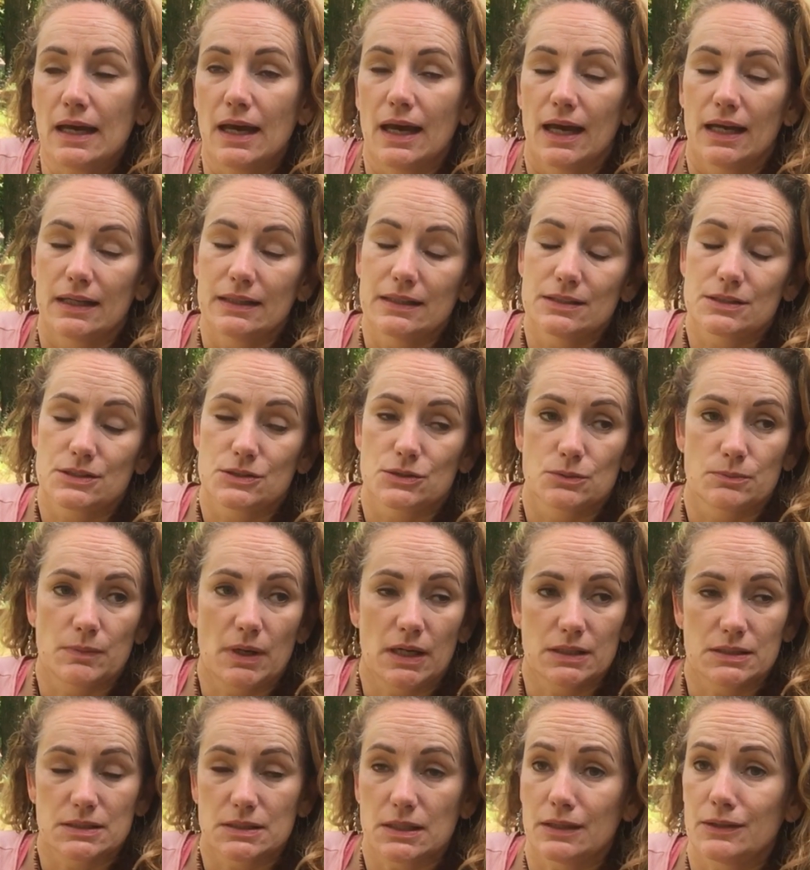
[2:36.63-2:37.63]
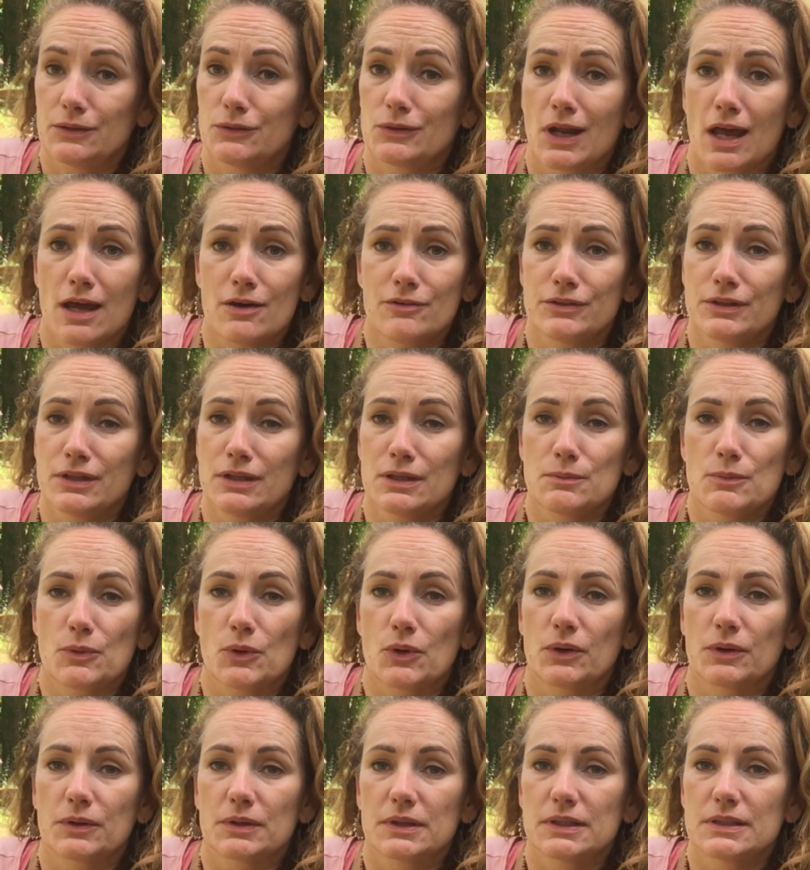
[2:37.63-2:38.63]
And it's too much. I don't have it
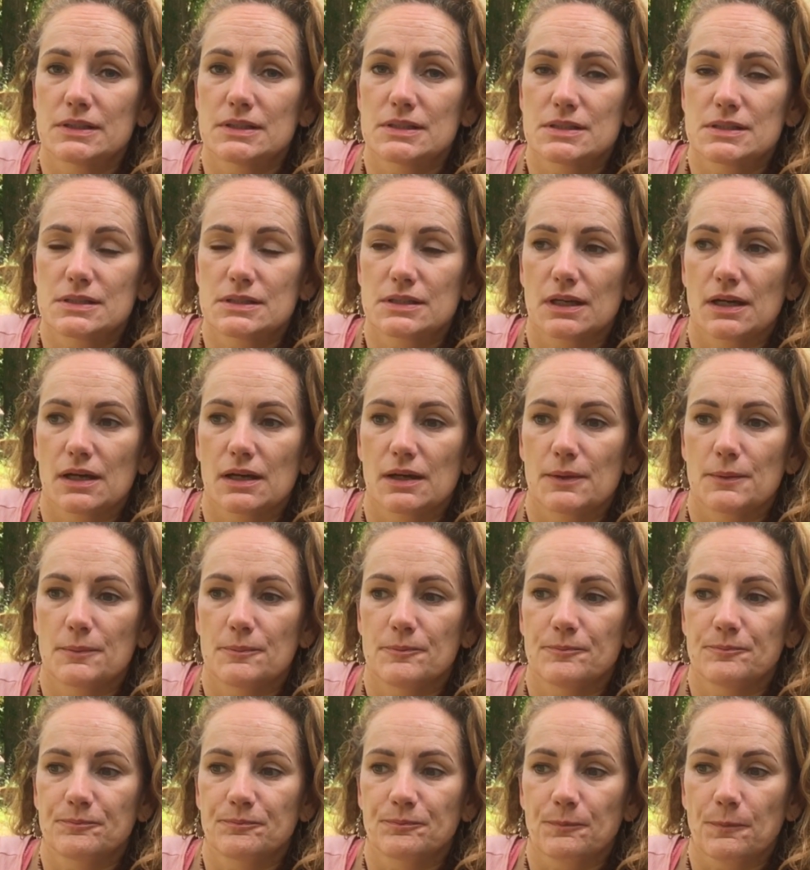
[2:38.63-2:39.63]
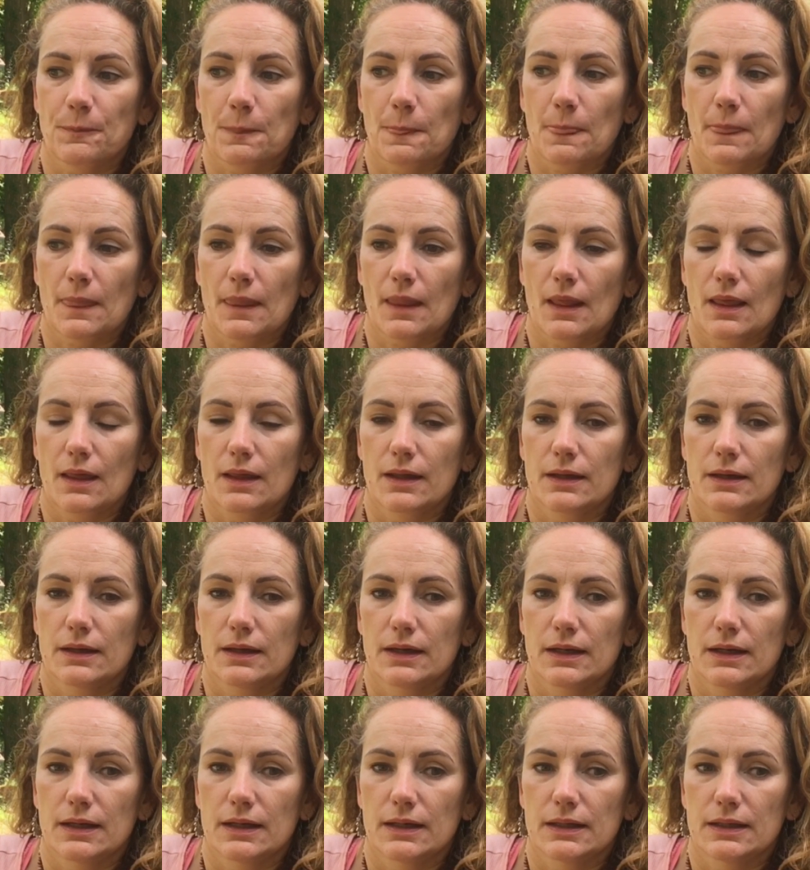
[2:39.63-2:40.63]
anymore. It's I
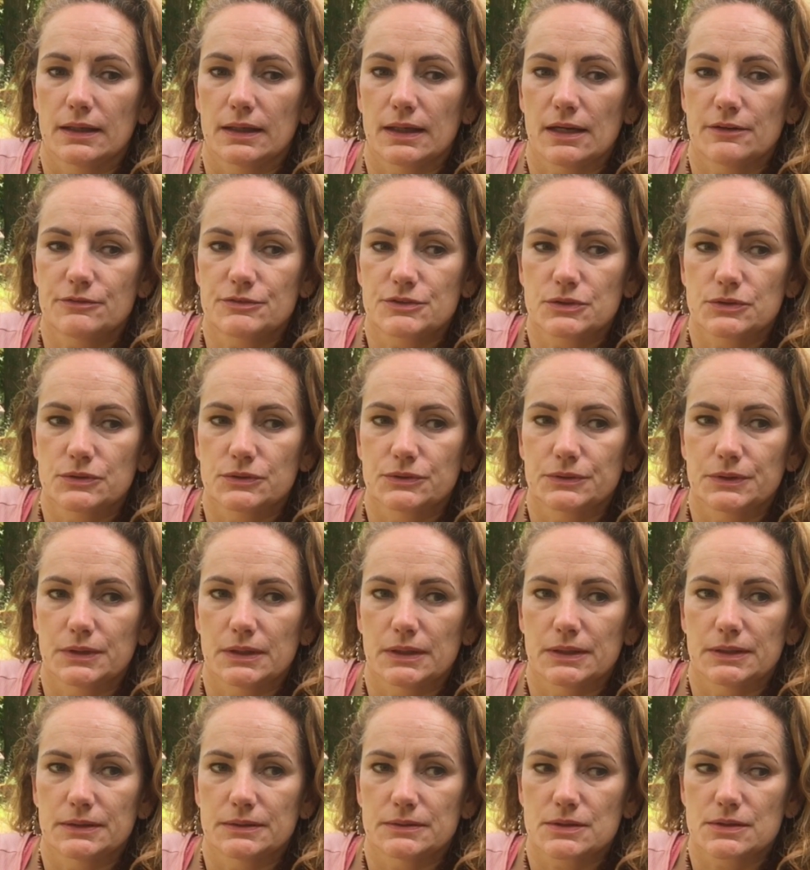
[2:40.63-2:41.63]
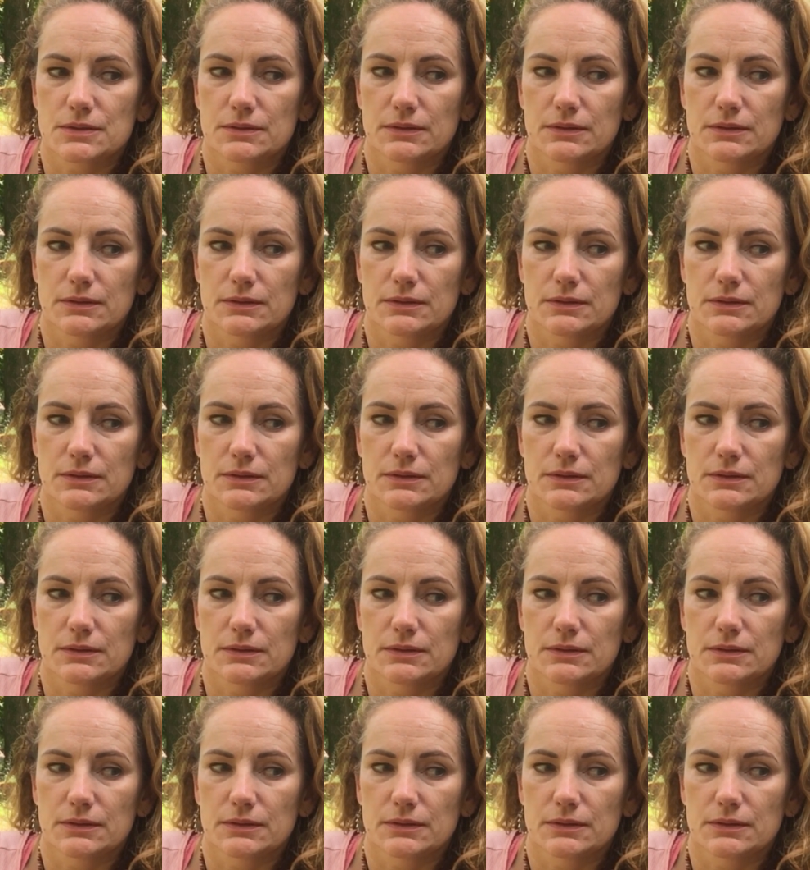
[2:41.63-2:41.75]
have to